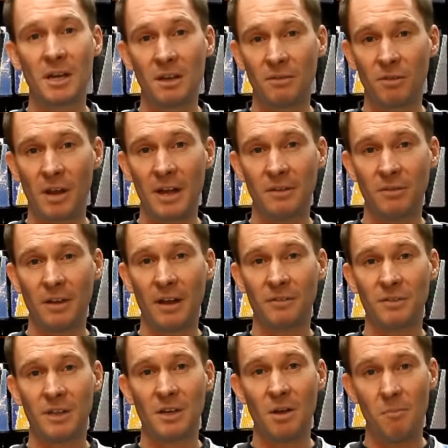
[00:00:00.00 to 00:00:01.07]
of life
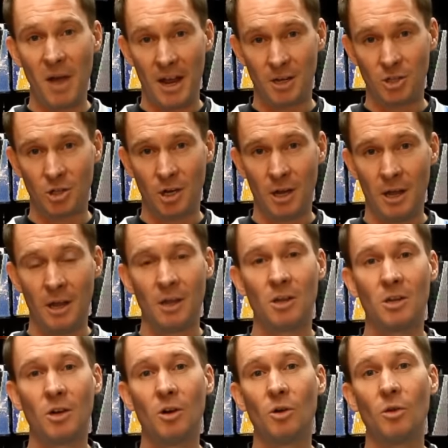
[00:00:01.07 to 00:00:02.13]
left in the mesh.
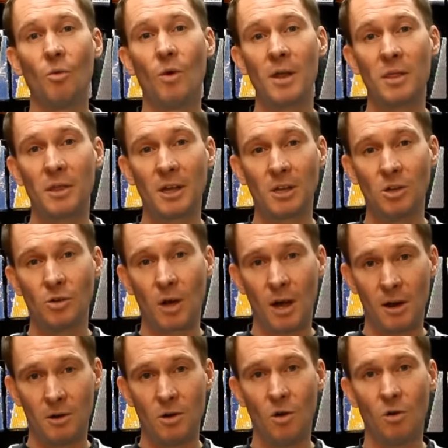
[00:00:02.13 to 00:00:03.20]
You know, the one thing you got
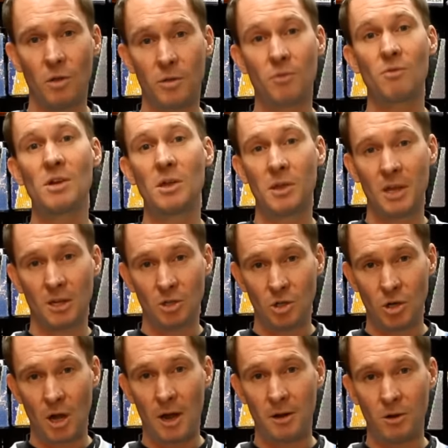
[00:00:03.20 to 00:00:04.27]
to know, three things
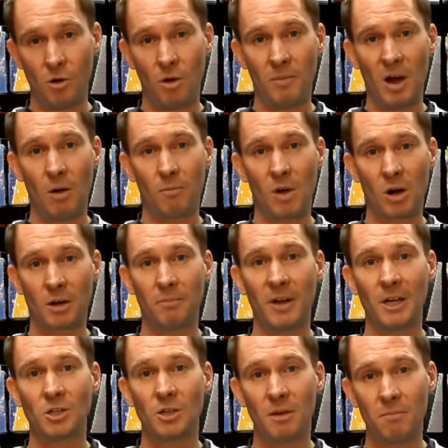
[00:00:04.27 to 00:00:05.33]
you got to know about Marc
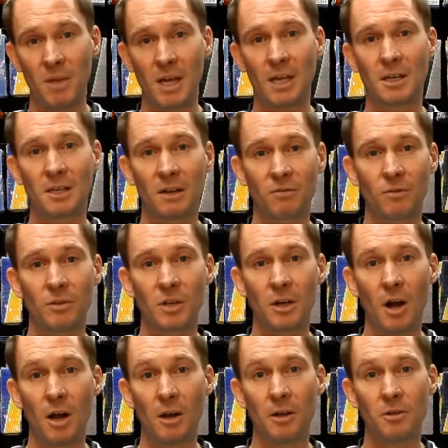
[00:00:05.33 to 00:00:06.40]
Mesh that make it different than
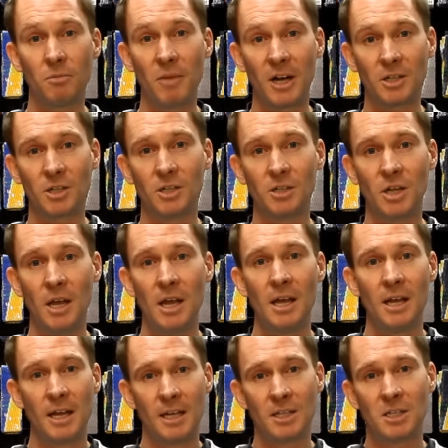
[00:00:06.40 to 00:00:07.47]
all other meshes,
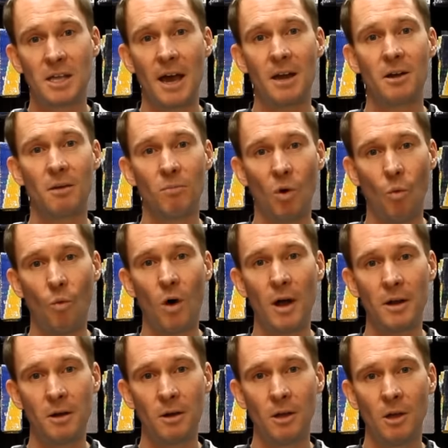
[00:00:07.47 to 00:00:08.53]
is that number
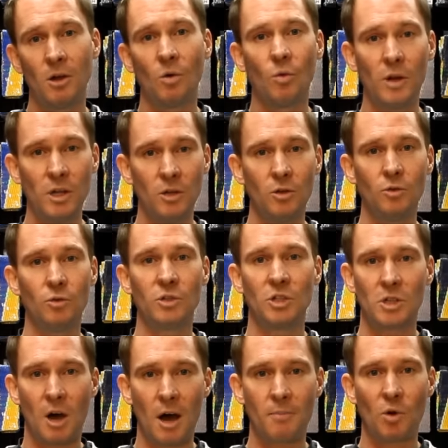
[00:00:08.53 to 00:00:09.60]
one, we use
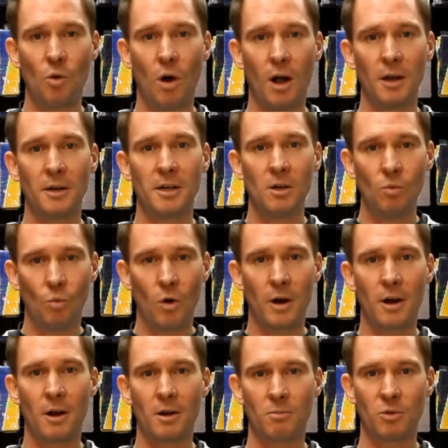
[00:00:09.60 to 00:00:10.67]
top quality
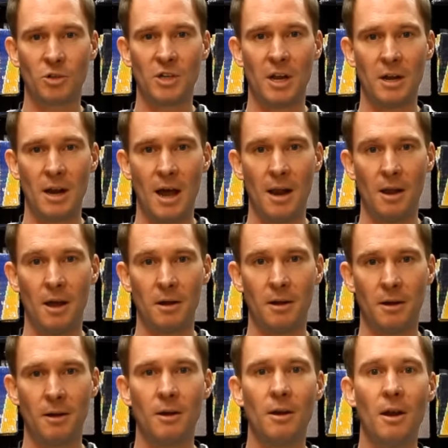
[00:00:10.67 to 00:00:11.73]
100% nylon.
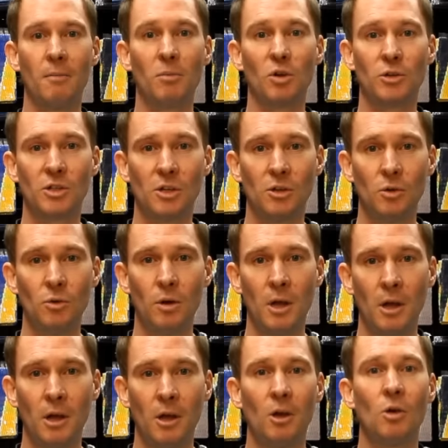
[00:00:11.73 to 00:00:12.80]
Number two,
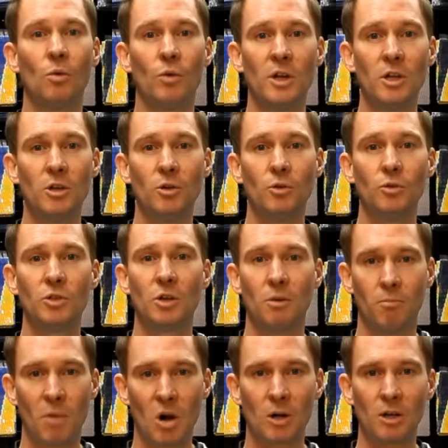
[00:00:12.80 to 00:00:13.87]
we use
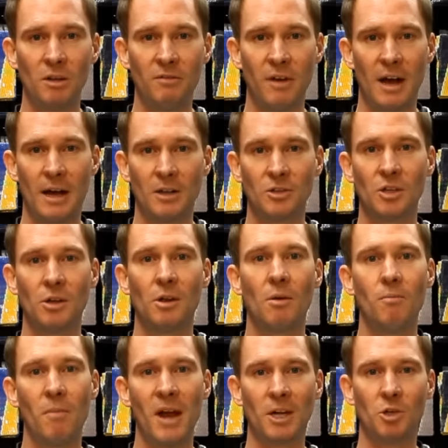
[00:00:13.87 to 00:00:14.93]
Marc Laval's
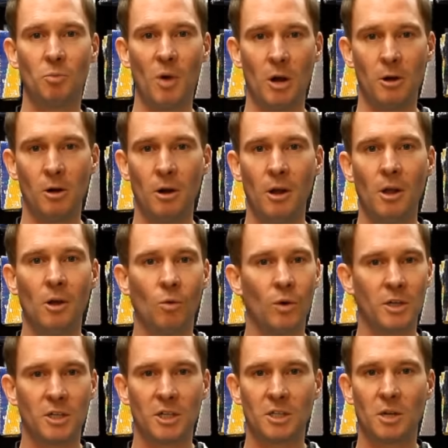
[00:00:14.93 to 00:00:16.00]
mesh butter,
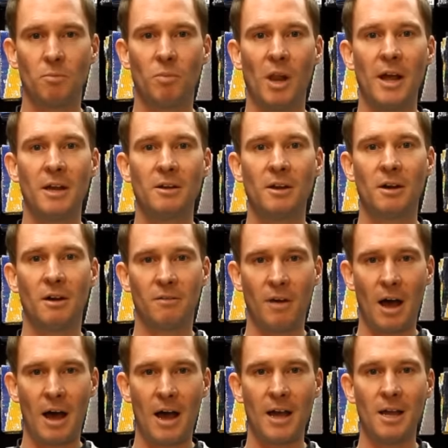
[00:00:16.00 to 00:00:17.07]
which is a blend of
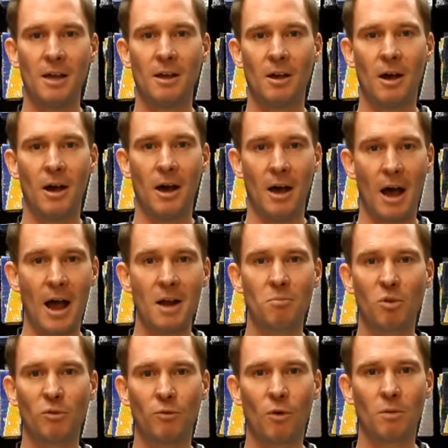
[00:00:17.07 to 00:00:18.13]
high
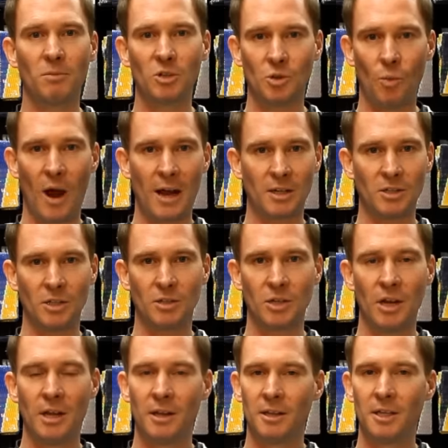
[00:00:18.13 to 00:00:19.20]
performance waxes.
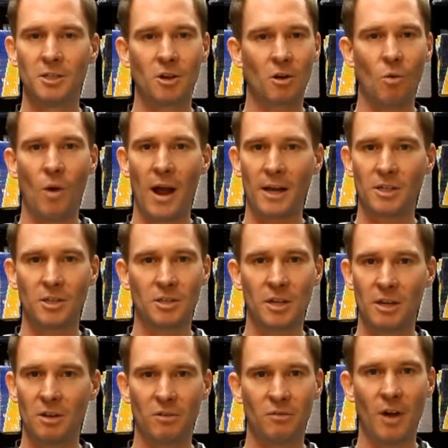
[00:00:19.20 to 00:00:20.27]
These aren't waxes
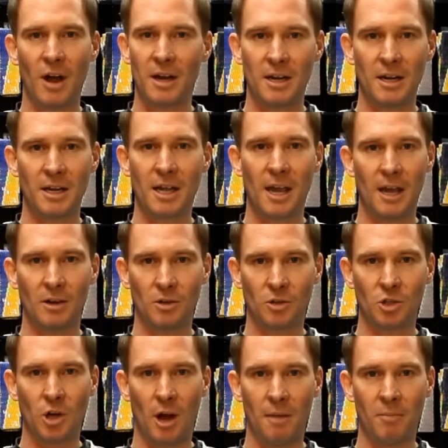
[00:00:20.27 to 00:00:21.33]
that you find at a candle
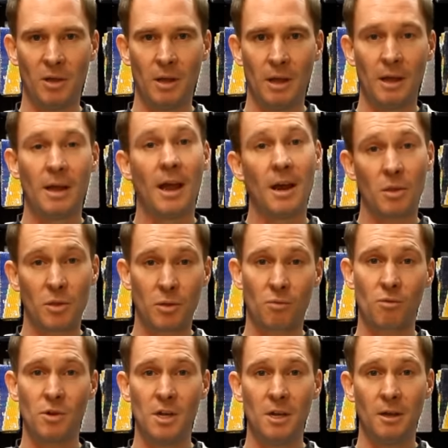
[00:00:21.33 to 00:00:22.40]
shop. And
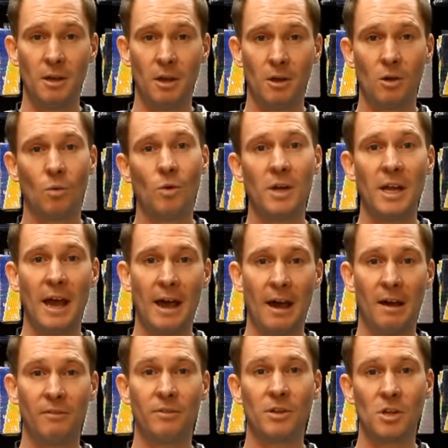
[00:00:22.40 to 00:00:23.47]
three, we
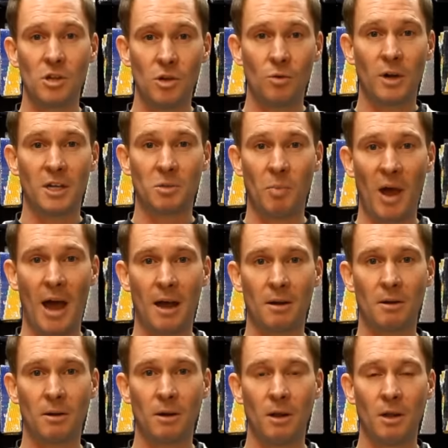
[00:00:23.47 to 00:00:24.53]
have the US
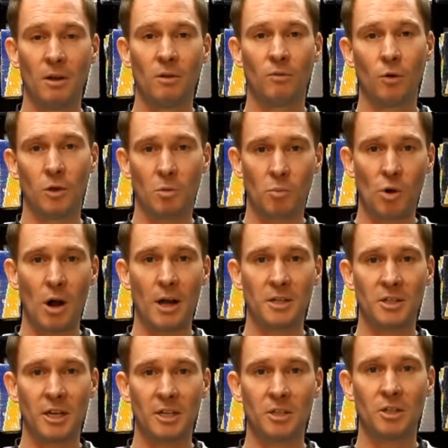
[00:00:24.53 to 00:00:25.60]
patent for the
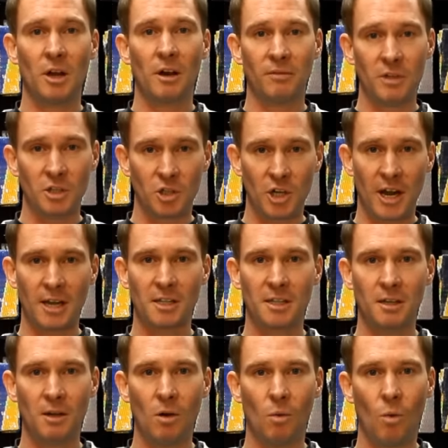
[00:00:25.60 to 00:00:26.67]
process of
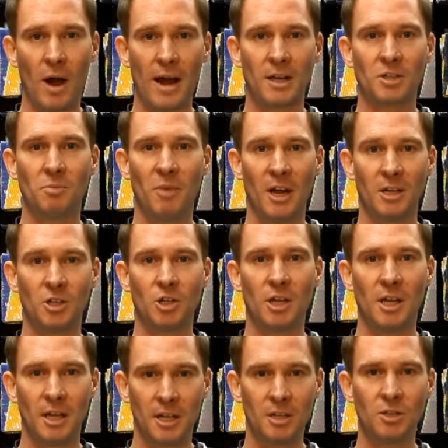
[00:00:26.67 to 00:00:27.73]
injecting wax mesh
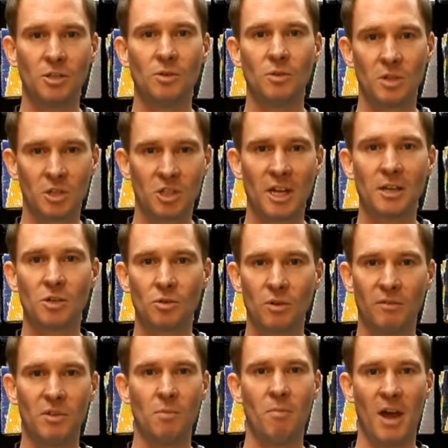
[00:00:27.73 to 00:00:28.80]
into the center
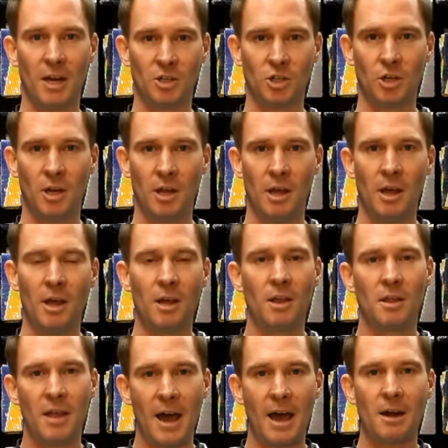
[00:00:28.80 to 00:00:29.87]
of the mesh.
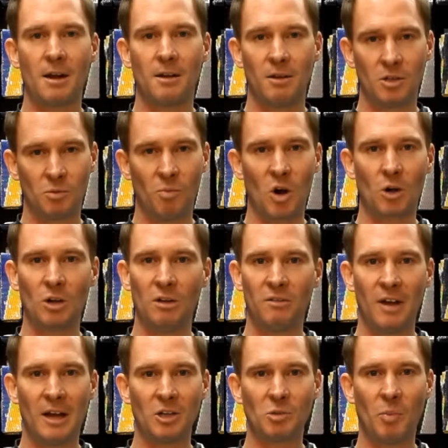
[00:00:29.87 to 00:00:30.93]
That is Marc
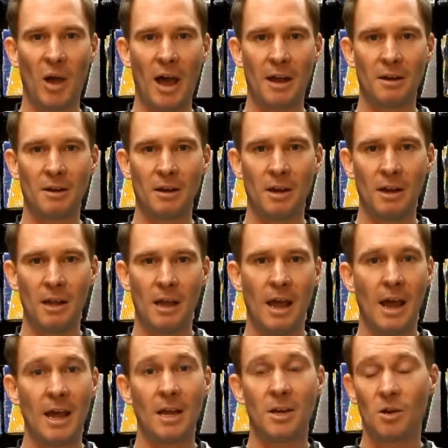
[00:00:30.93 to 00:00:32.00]
Laval's patent,
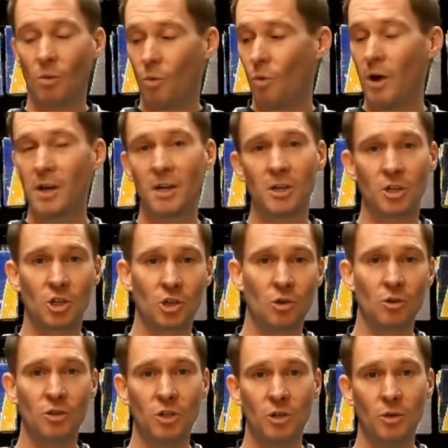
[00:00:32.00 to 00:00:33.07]
and what it
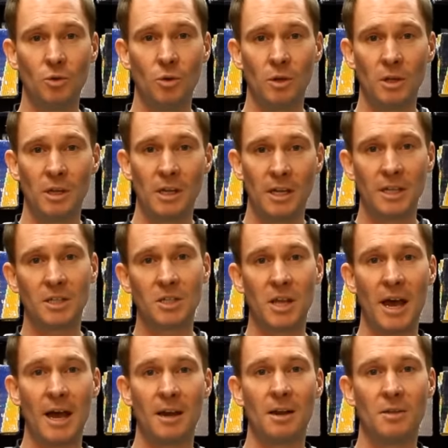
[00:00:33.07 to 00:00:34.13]
assures you is
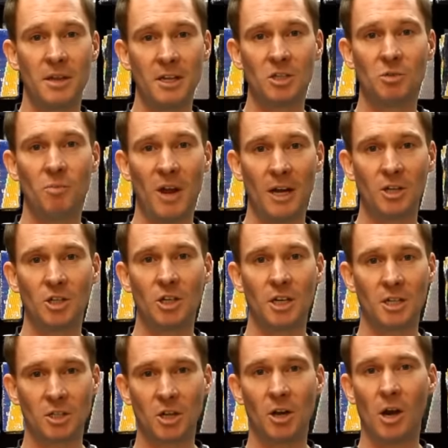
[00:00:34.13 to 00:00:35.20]
that this mesh
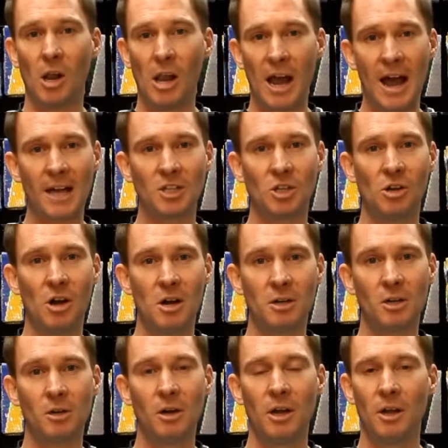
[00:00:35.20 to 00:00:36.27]
is going to last
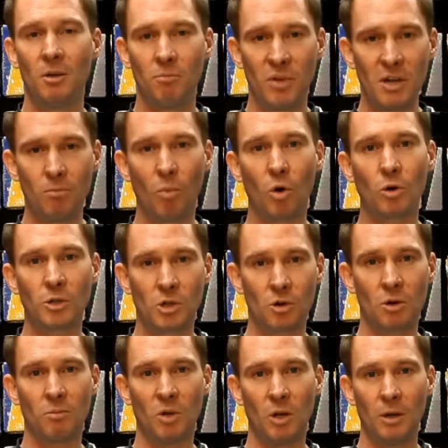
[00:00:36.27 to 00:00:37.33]
longer, be more
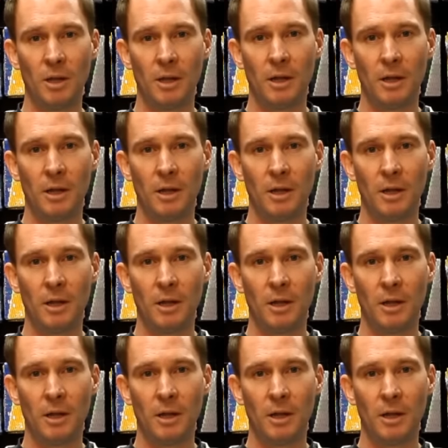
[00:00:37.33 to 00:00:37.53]
durable.